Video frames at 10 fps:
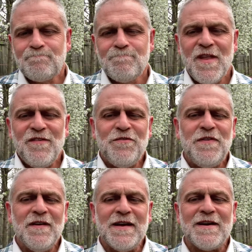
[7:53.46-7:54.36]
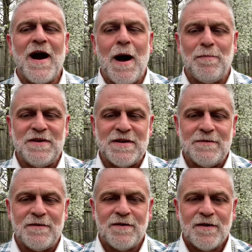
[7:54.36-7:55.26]
If you feel
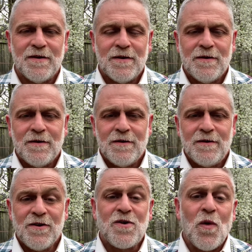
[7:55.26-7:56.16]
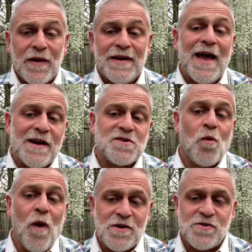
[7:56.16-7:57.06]
incompetent, you're going to ask
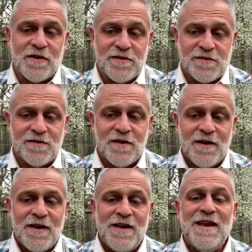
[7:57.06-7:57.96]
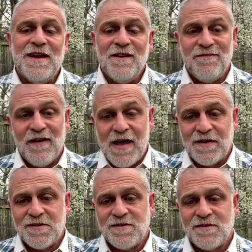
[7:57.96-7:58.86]
questions, heed
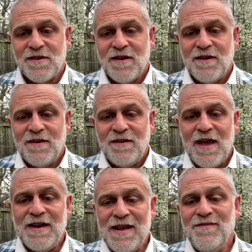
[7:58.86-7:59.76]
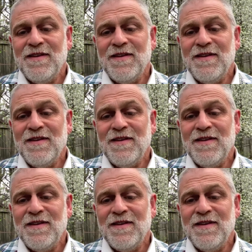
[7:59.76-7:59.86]
advice, and even